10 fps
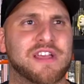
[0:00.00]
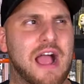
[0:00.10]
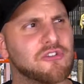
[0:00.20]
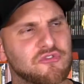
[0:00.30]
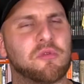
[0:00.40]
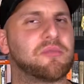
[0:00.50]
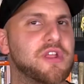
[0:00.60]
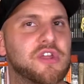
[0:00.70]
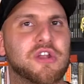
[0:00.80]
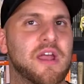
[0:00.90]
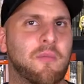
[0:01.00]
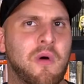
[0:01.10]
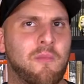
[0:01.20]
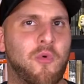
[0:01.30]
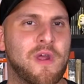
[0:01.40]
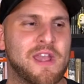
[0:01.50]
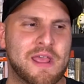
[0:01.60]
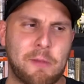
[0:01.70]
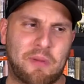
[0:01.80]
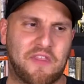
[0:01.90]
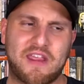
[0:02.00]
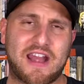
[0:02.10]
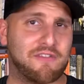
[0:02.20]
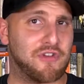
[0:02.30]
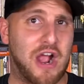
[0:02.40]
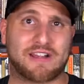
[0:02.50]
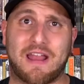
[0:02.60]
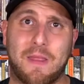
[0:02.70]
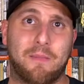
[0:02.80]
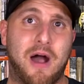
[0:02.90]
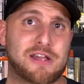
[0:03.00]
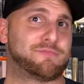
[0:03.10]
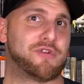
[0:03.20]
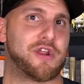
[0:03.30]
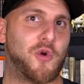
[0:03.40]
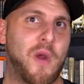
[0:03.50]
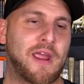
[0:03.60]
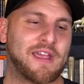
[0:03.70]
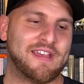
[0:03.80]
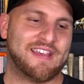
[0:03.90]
I was rolling pretty good at one point, but they kind of knocked down the boss pretty quick.